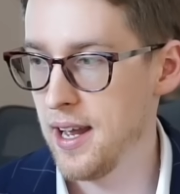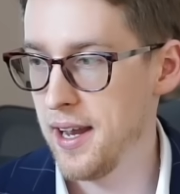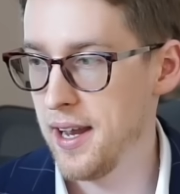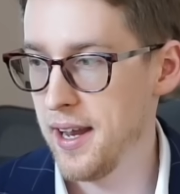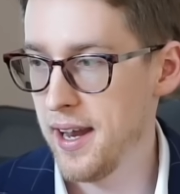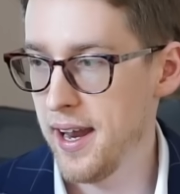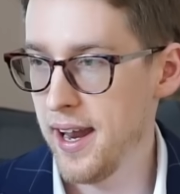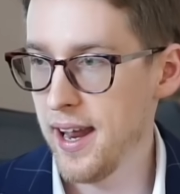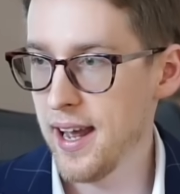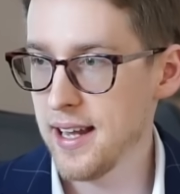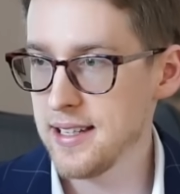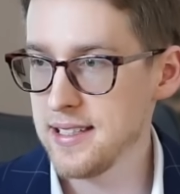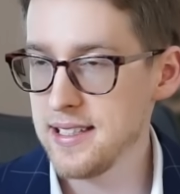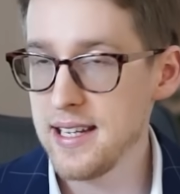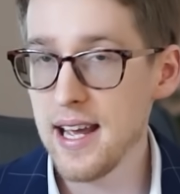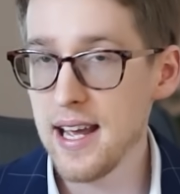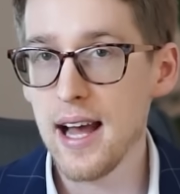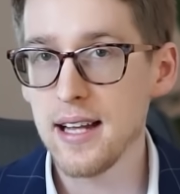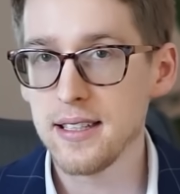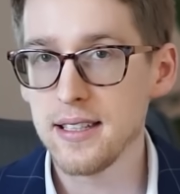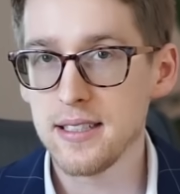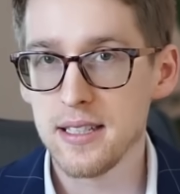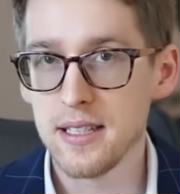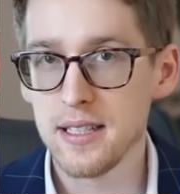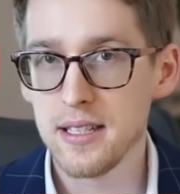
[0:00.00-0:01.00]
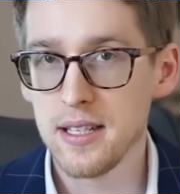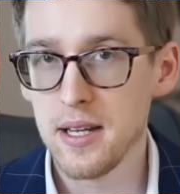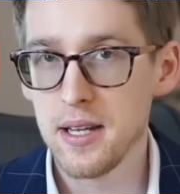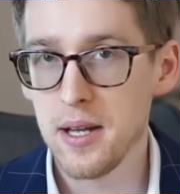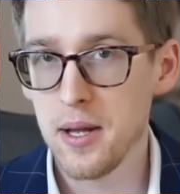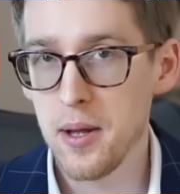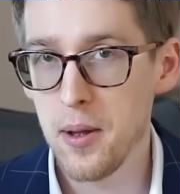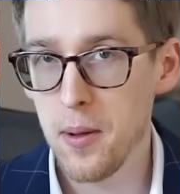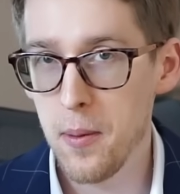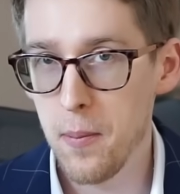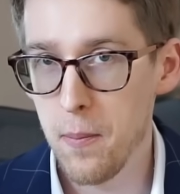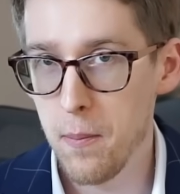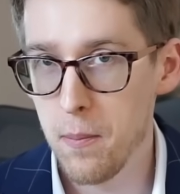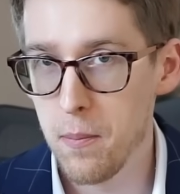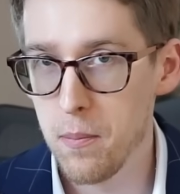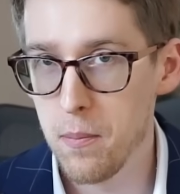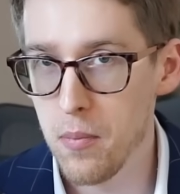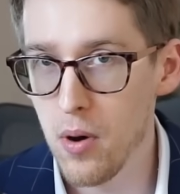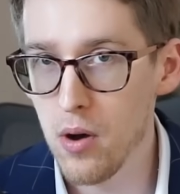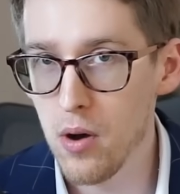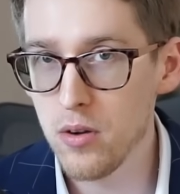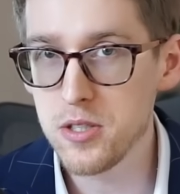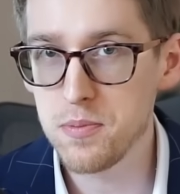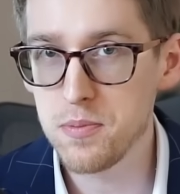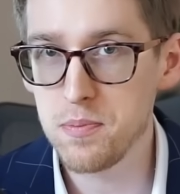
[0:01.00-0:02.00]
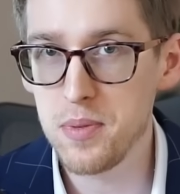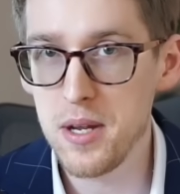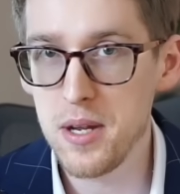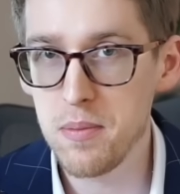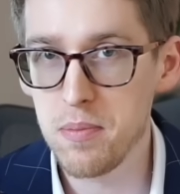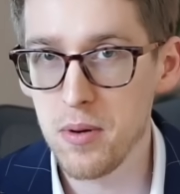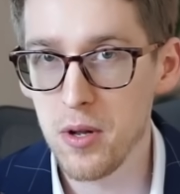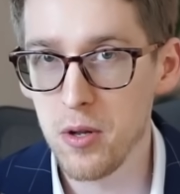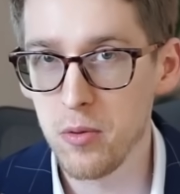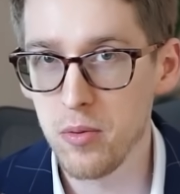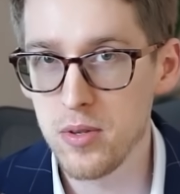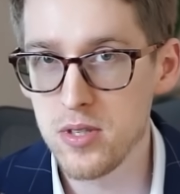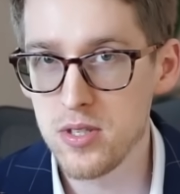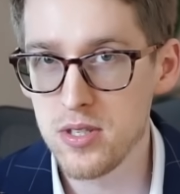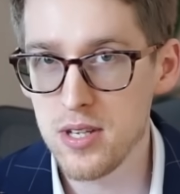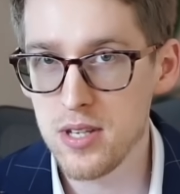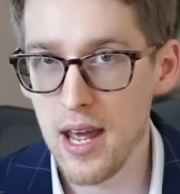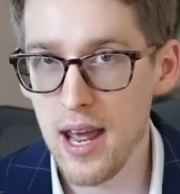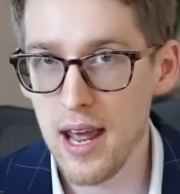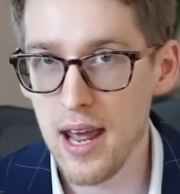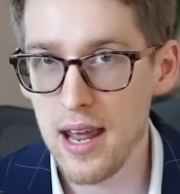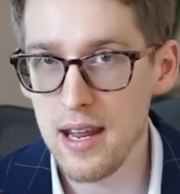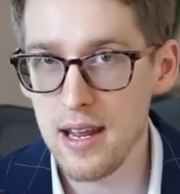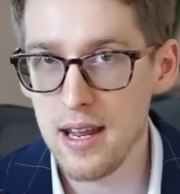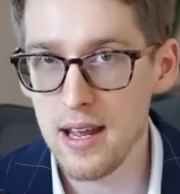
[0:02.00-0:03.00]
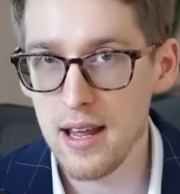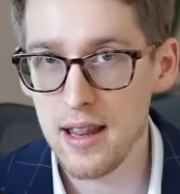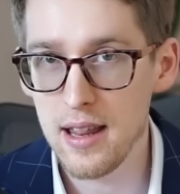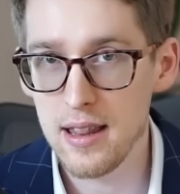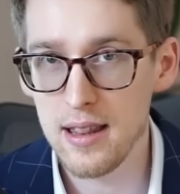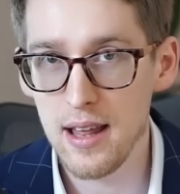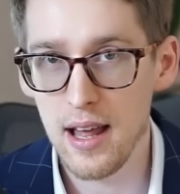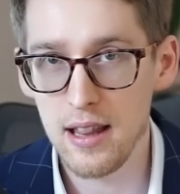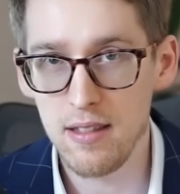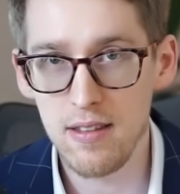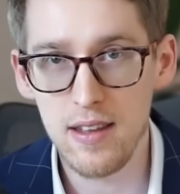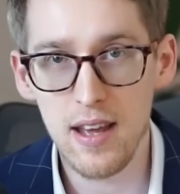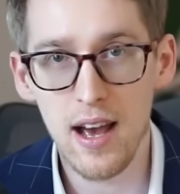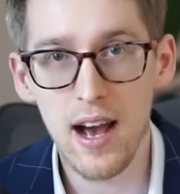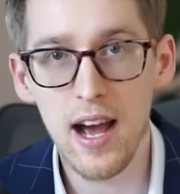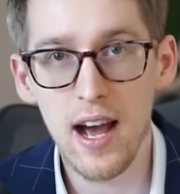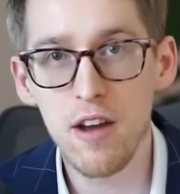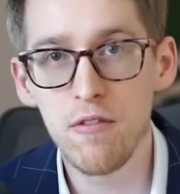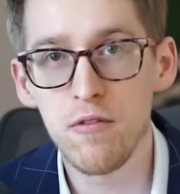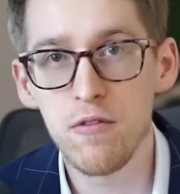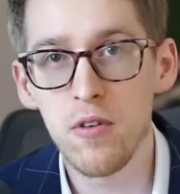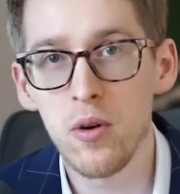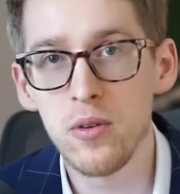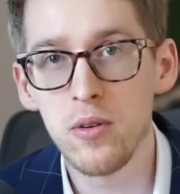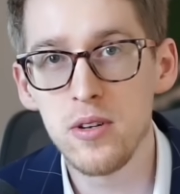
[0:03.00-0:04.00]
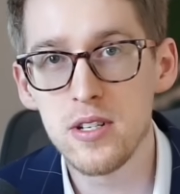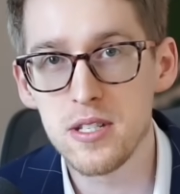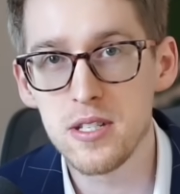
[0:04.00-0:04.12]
And yet, most people would say that the iPhone is